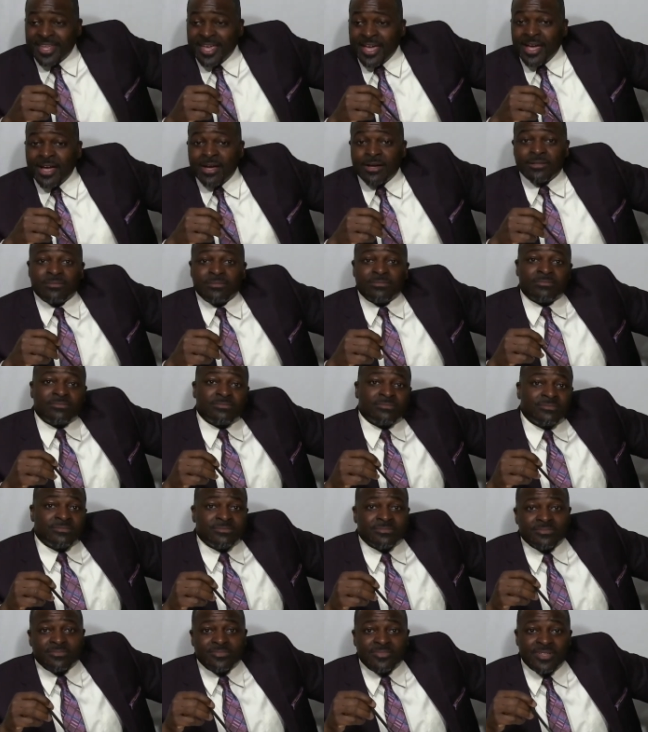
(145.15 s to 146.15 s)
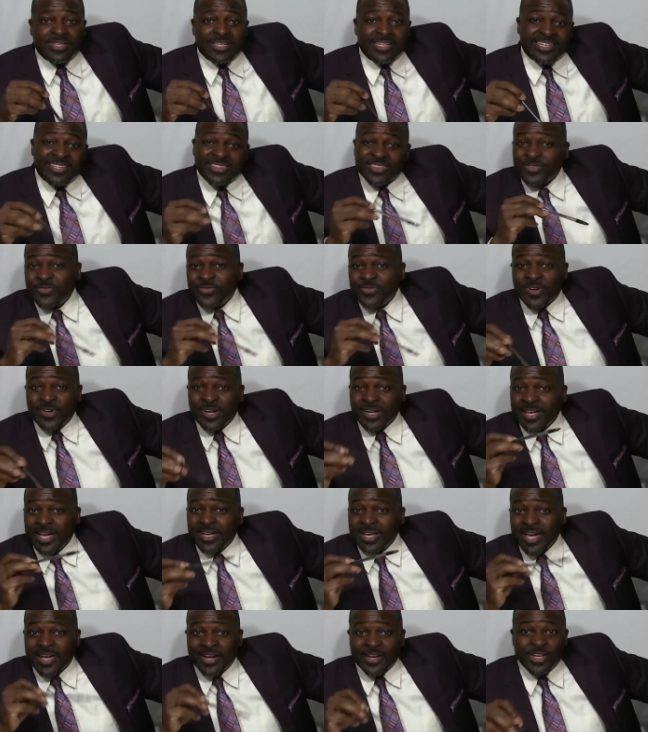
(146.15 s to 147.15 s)
Now, Get the
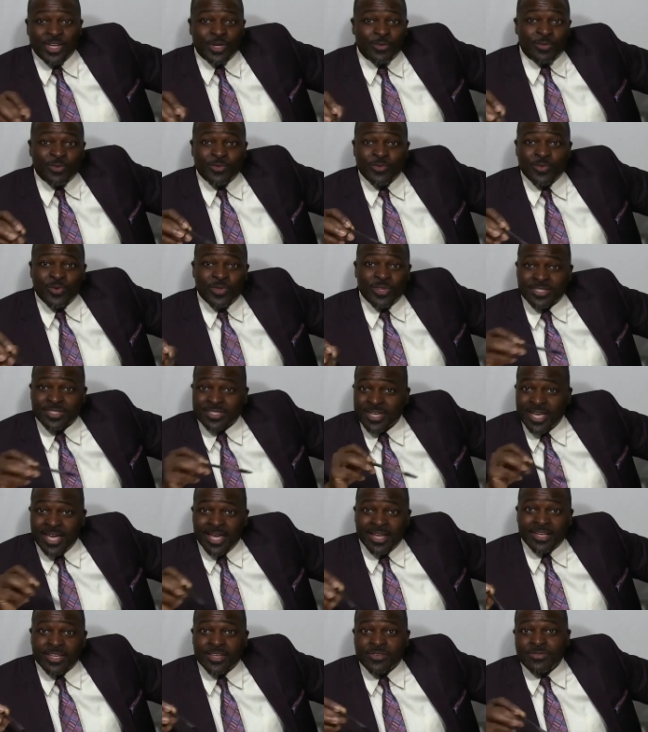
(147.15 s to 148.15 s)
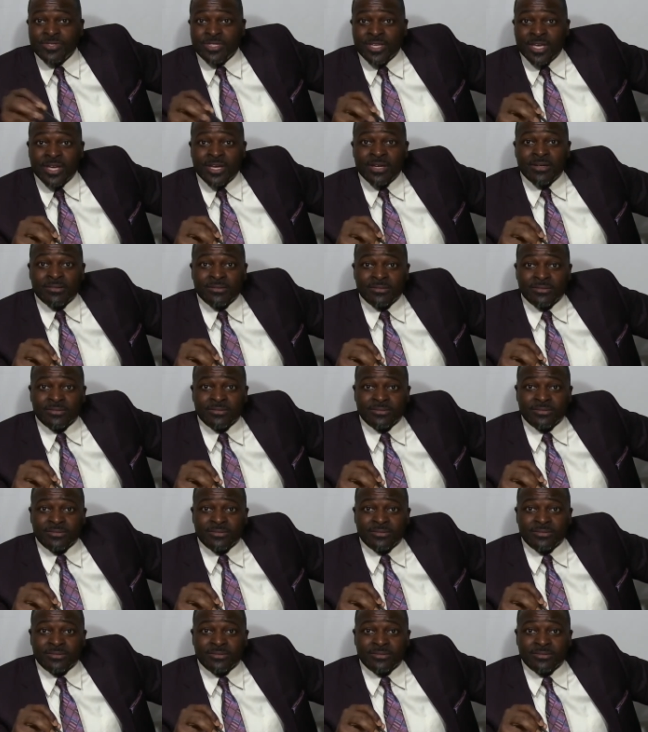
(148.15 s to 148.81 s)
fuck out of here before this guy leaves town.